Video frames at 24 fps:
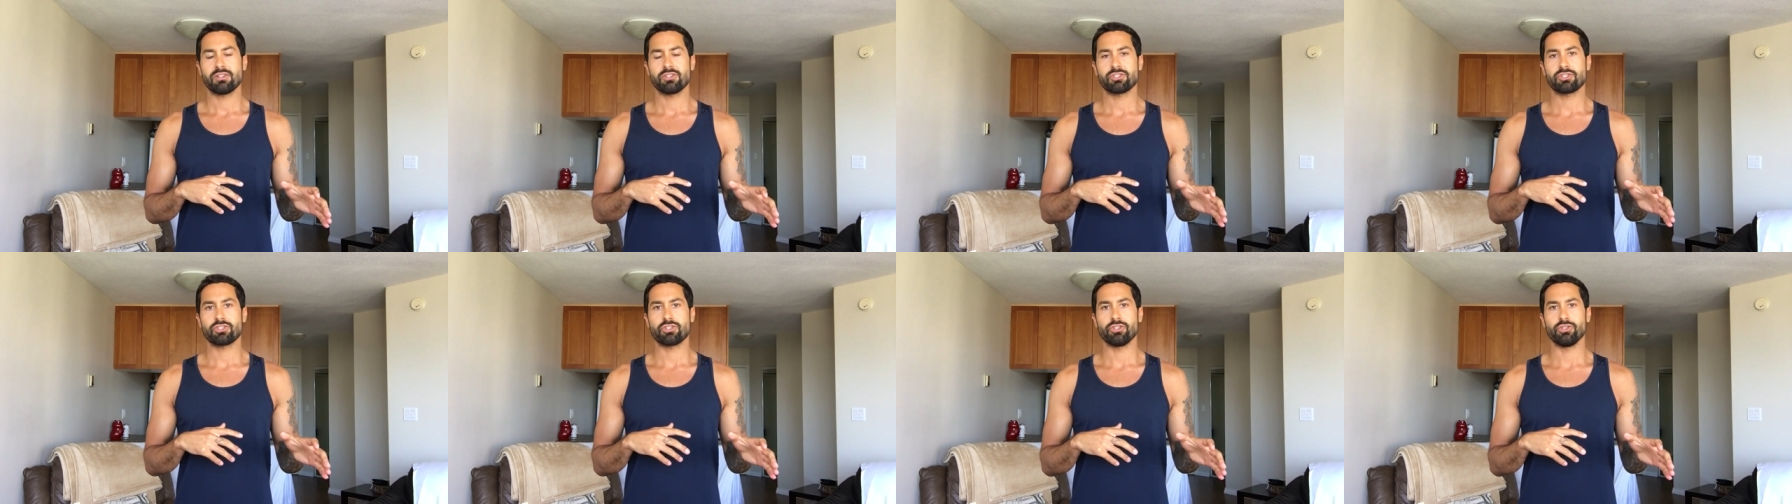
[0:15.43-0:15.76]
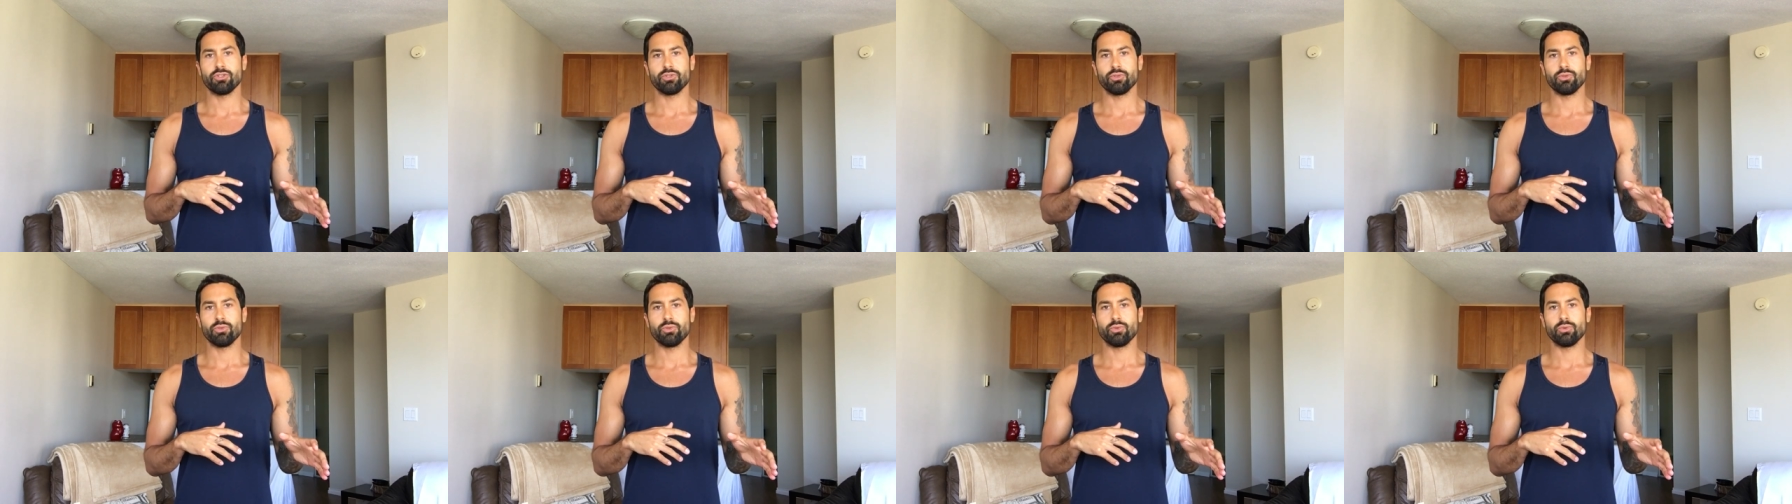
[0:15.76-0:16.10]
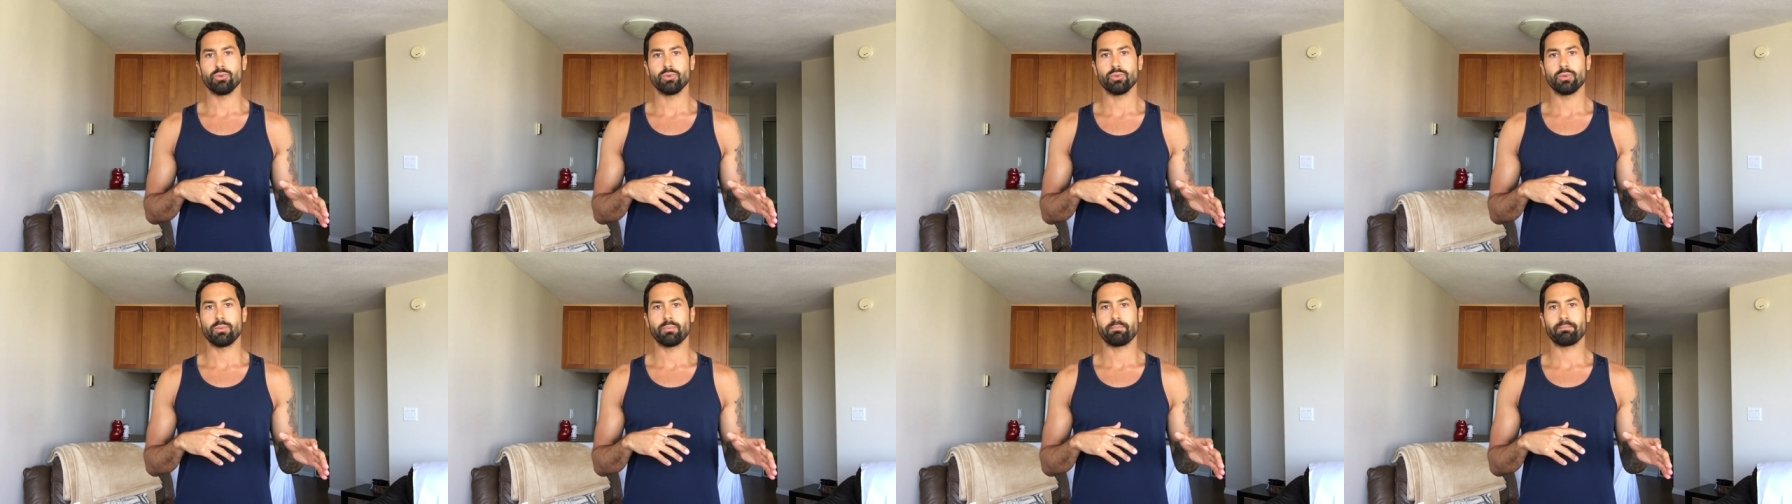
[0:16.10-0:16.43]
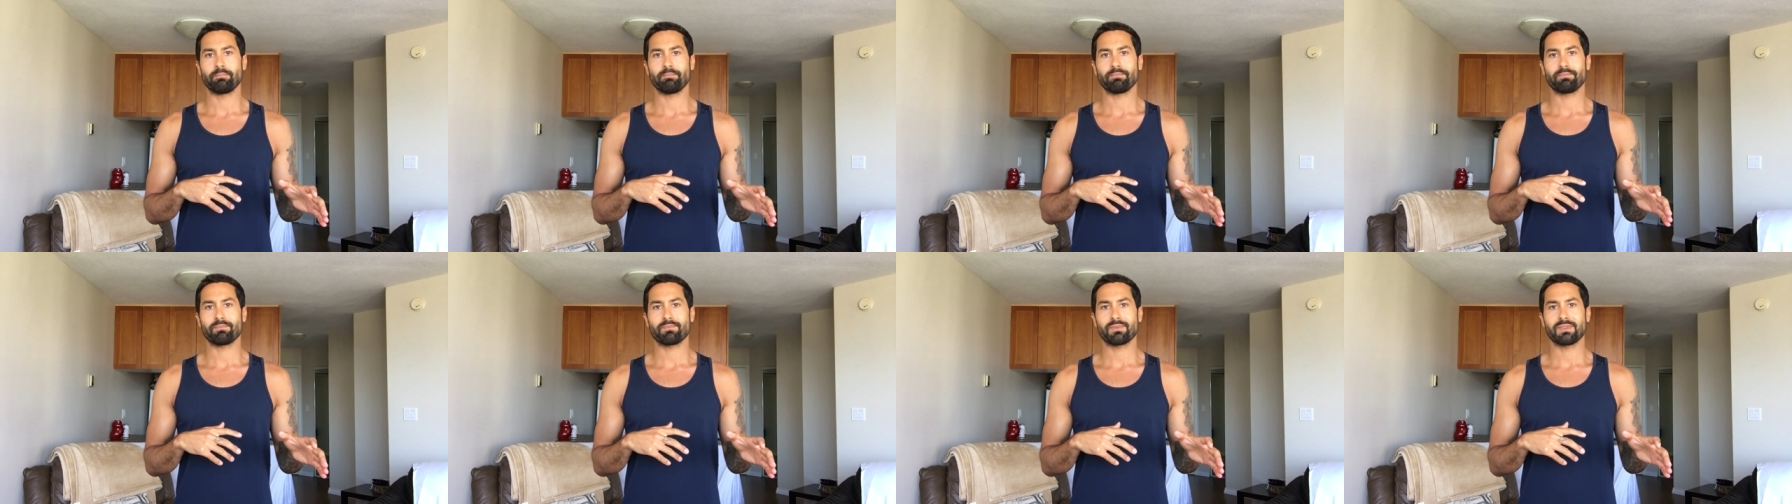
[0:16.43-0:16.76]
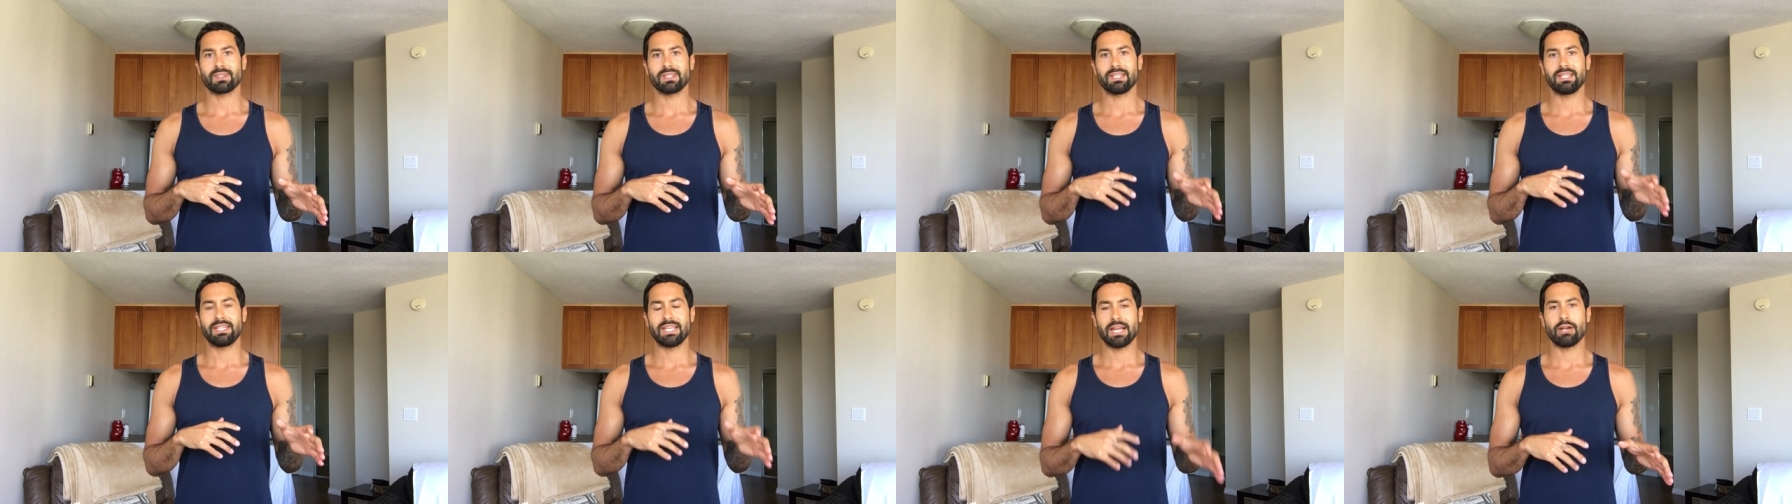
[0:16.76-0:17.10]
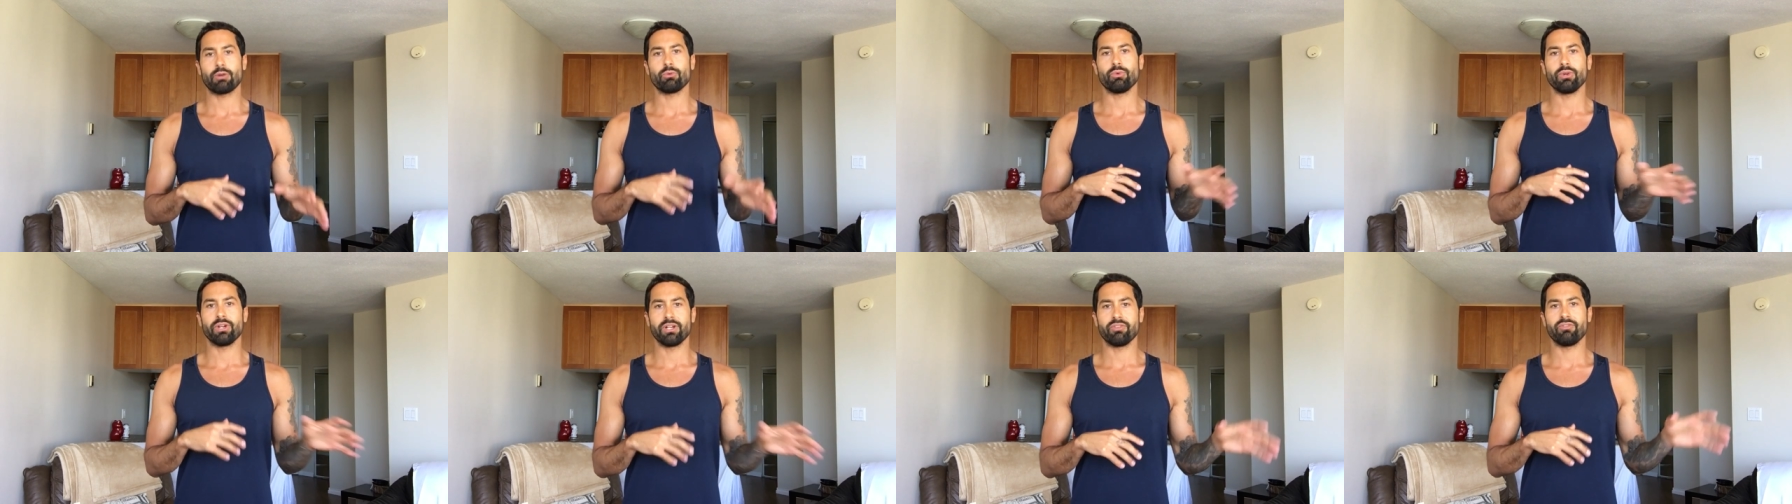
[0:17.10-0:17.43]
to
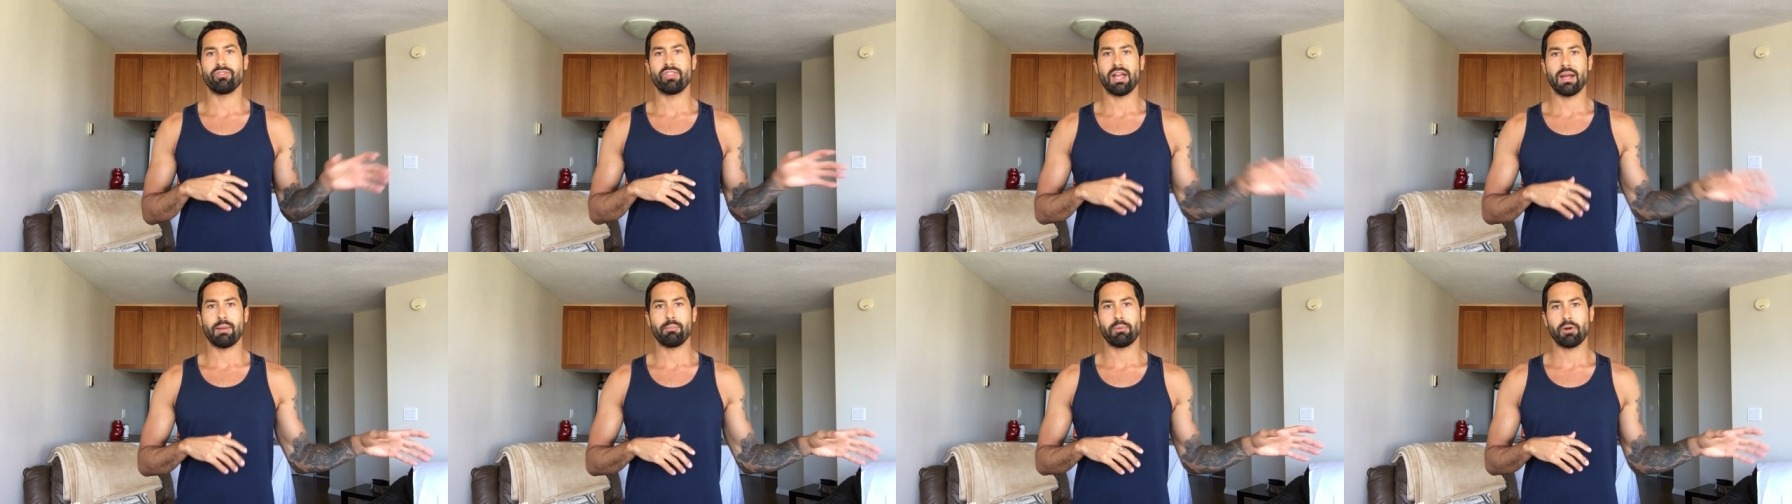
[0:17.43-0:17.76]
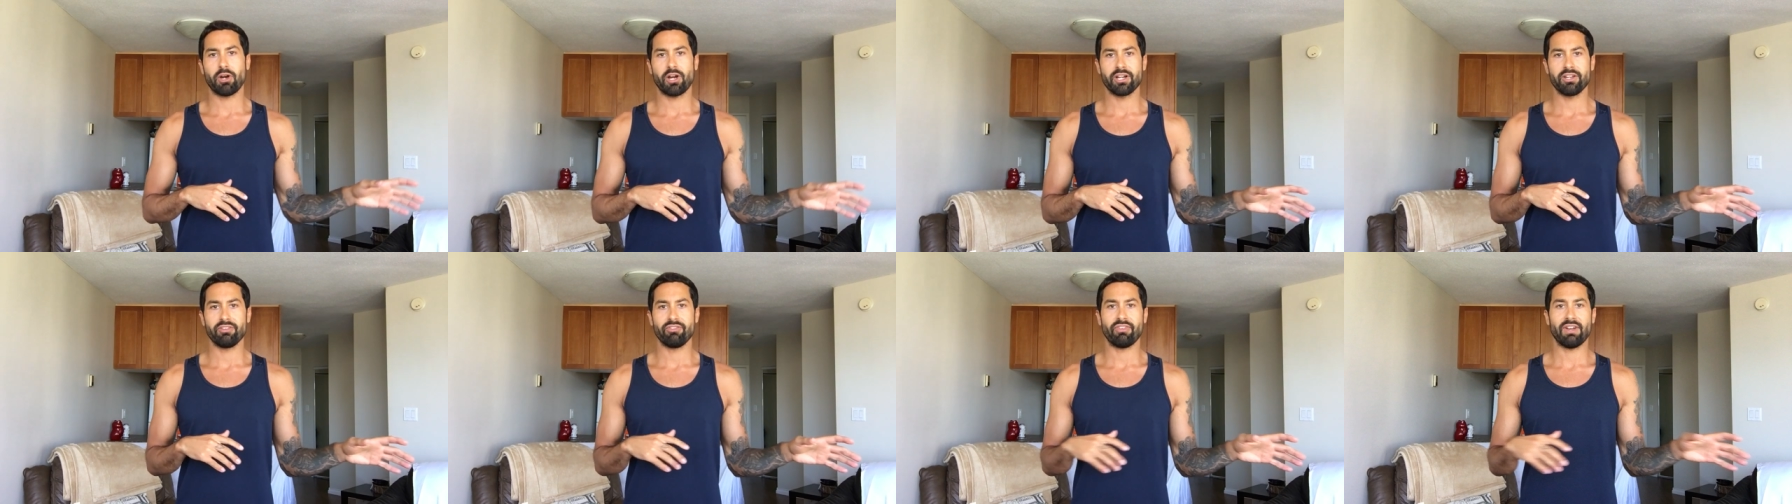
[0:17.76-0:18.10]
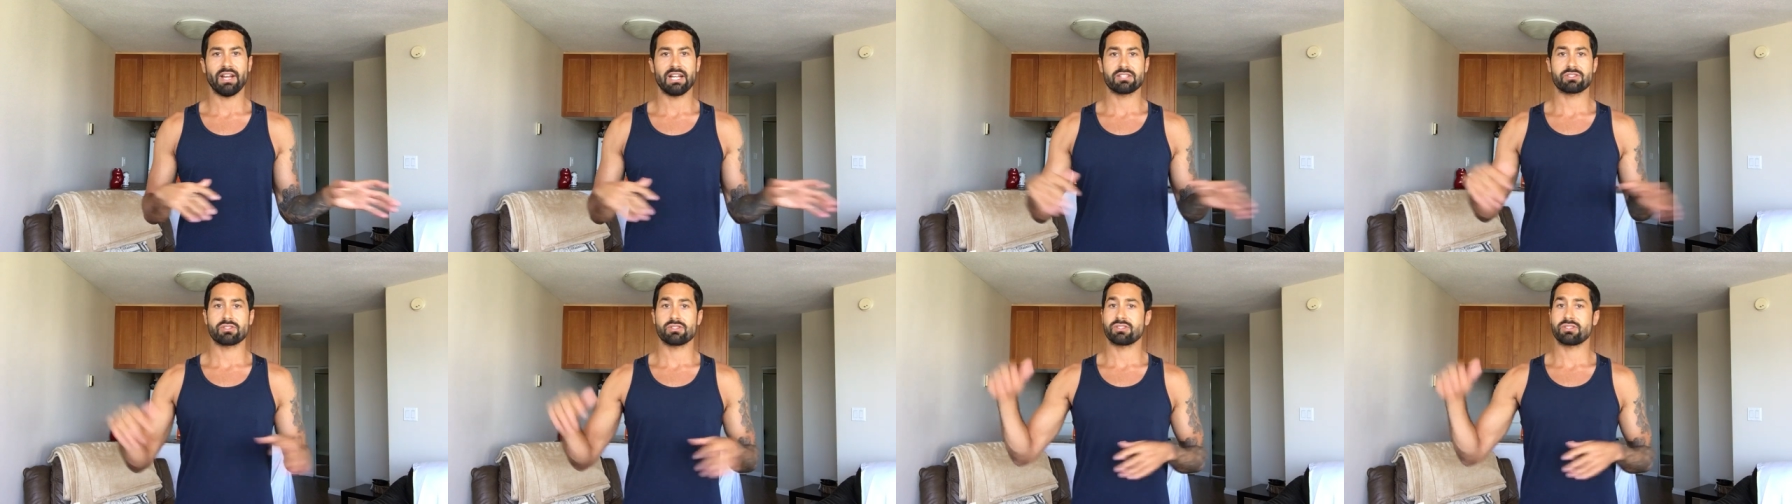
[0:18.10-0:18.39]
get rid of that body fat.